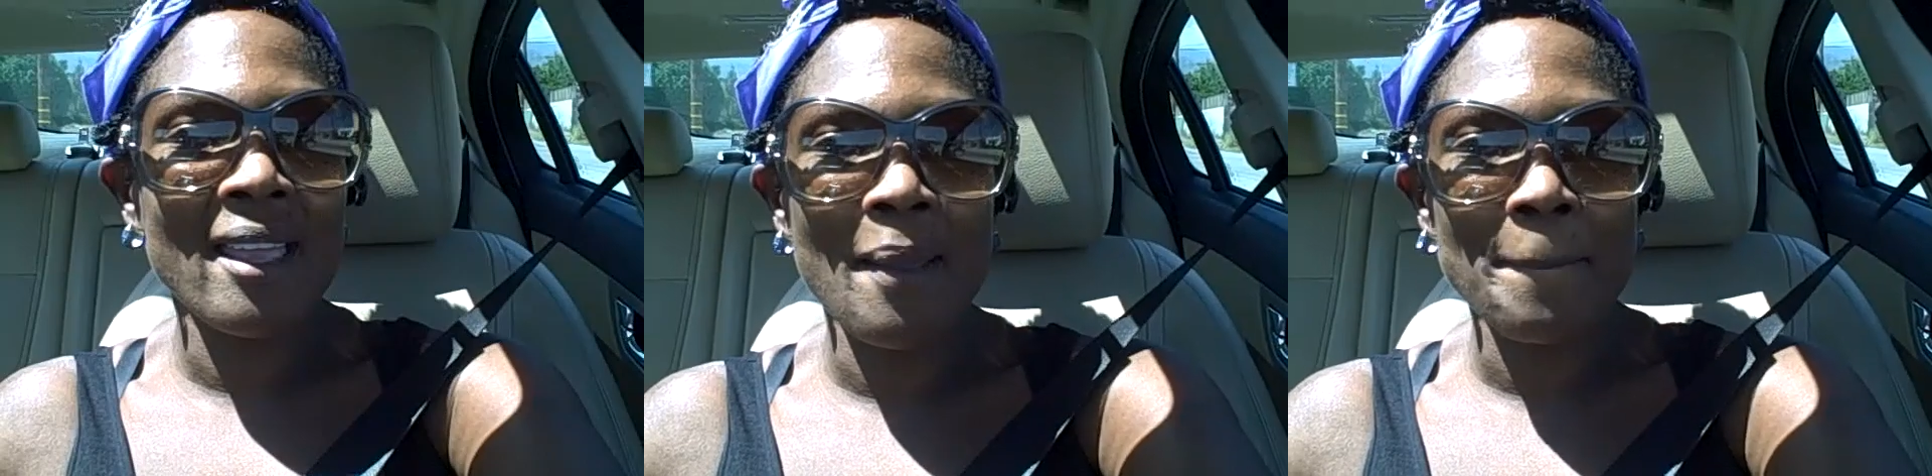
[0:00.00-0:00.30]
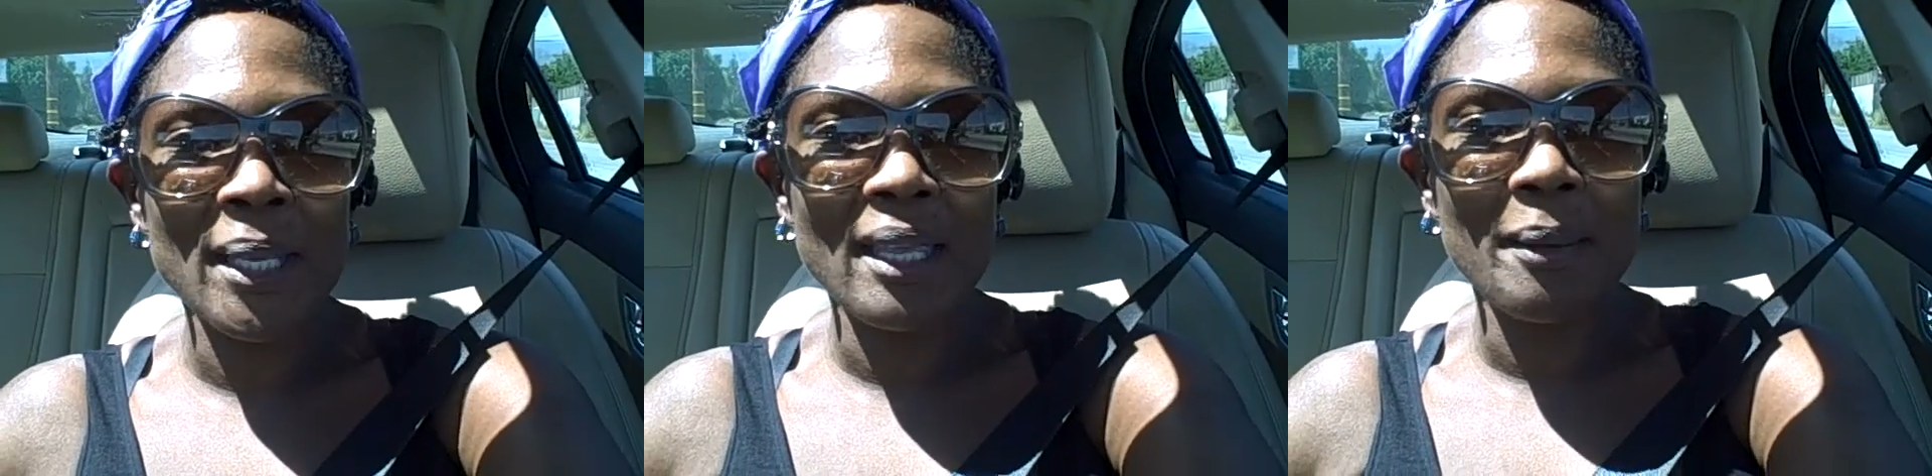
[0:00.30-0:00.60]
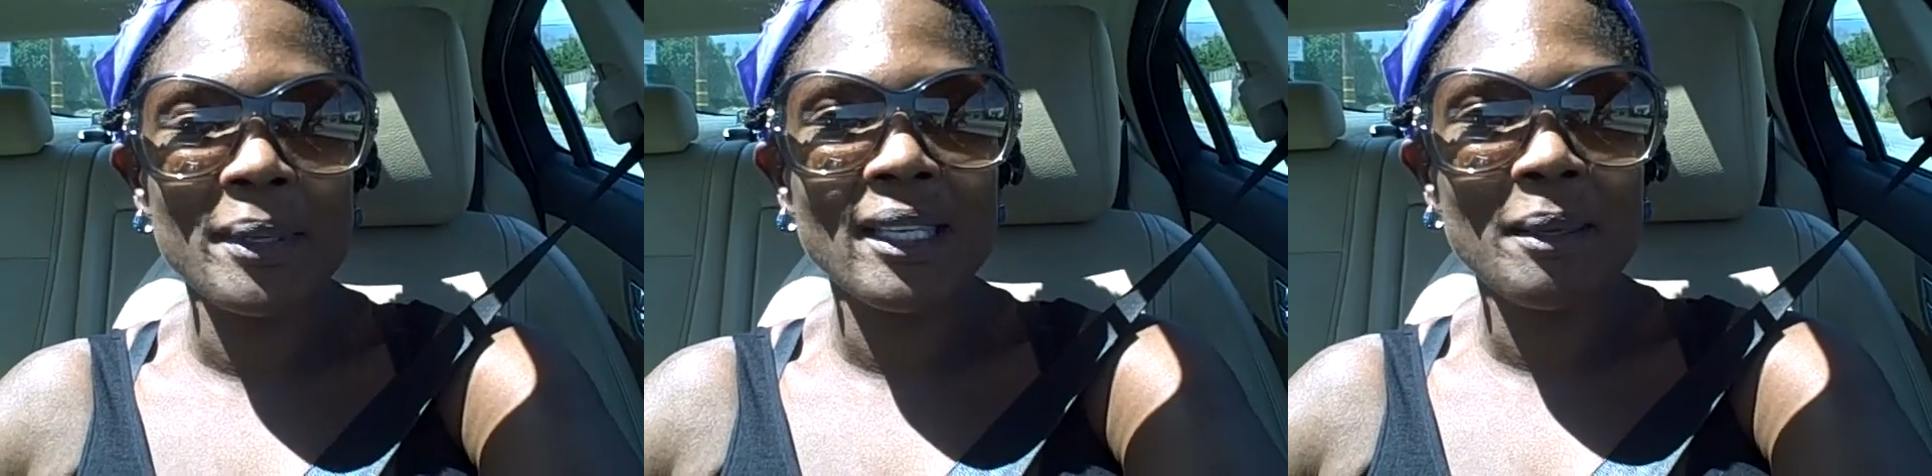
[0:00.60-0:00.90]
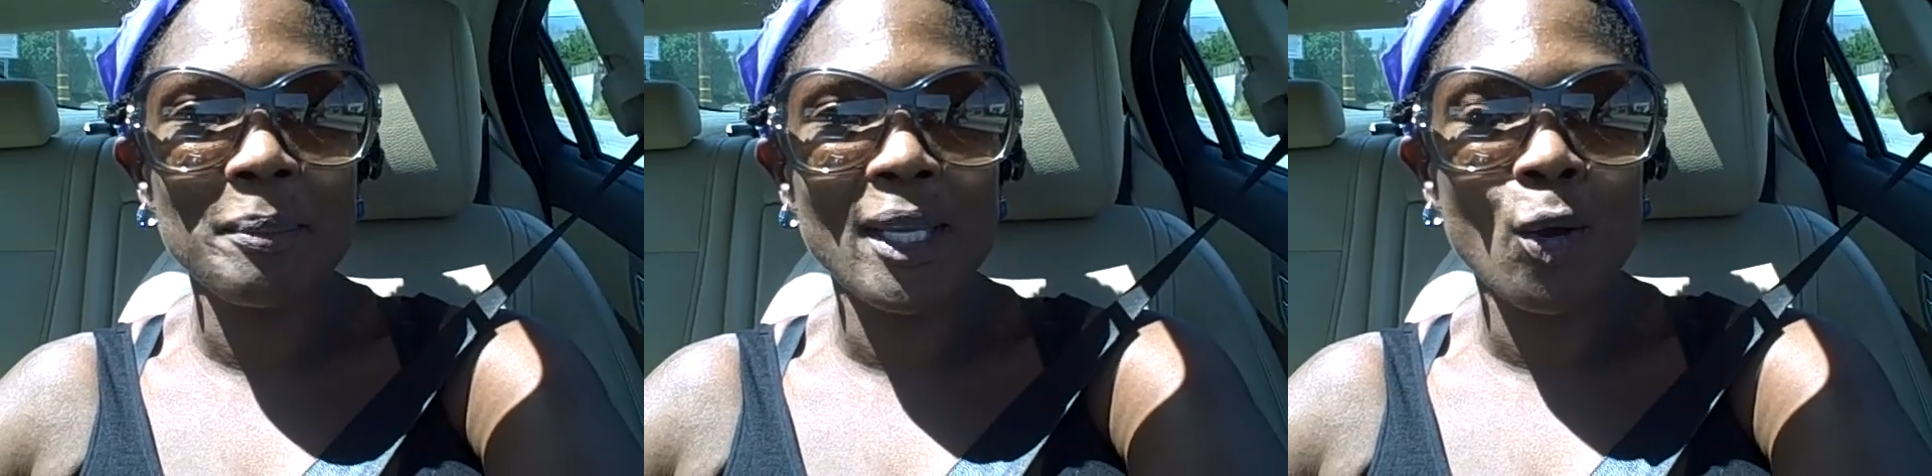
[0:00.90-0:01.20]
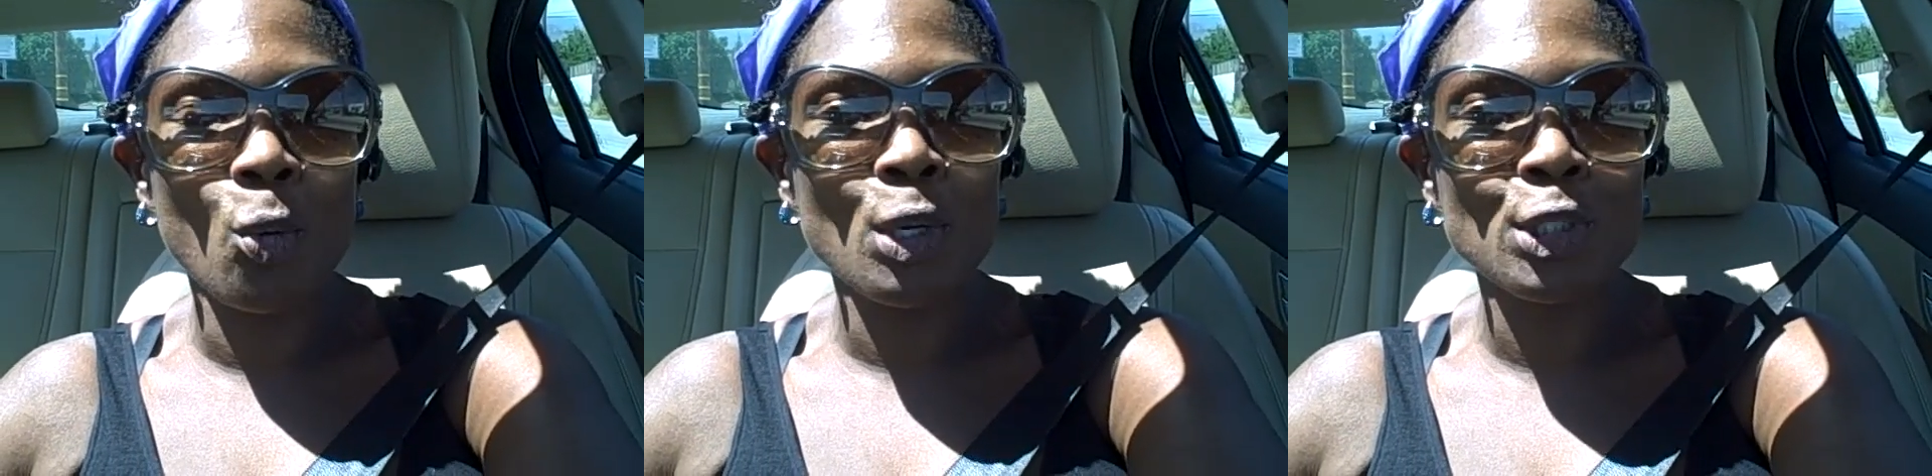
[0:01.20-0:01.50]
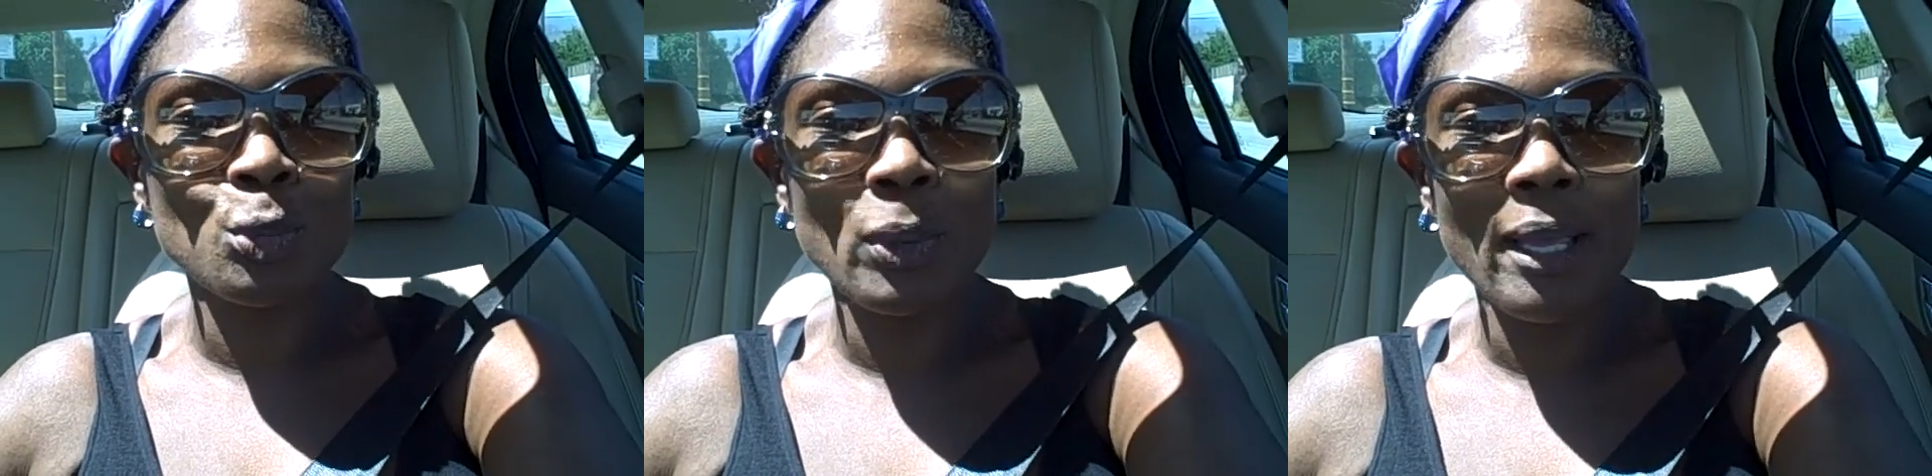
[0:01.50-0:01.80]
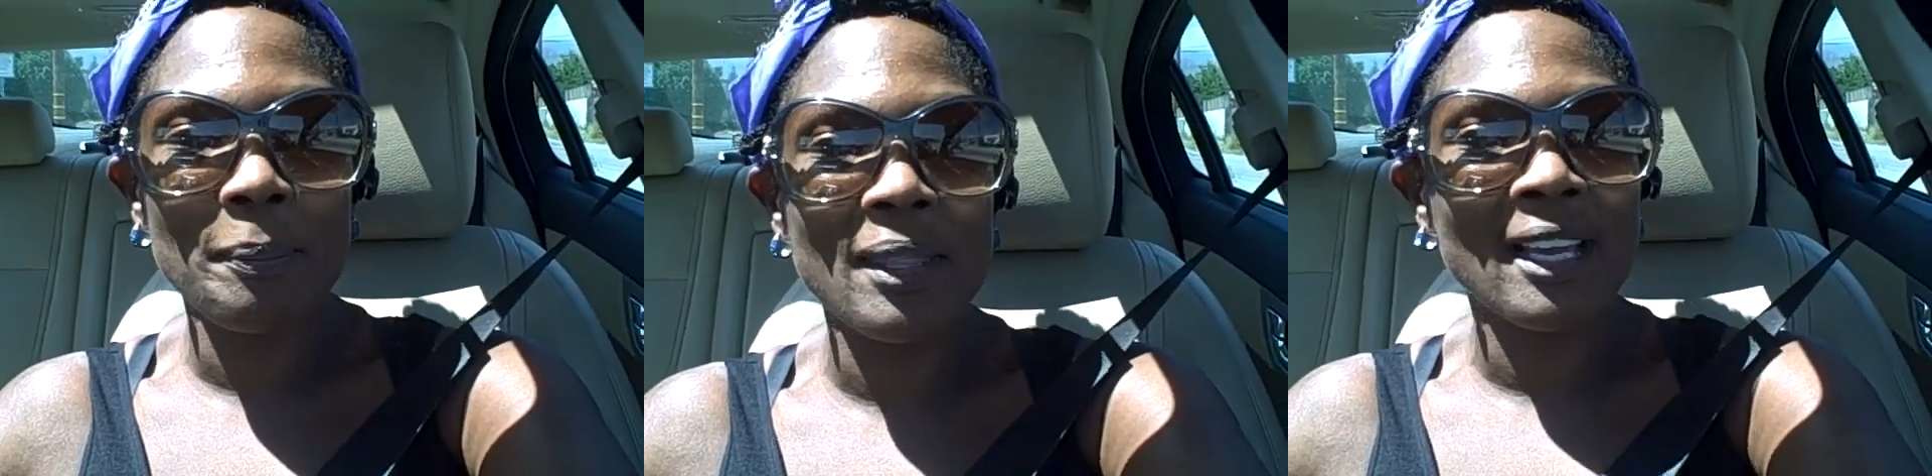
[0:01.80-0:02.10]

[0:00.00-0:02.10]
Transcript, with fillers: A.M.P.M. Um, and get me an orange whip.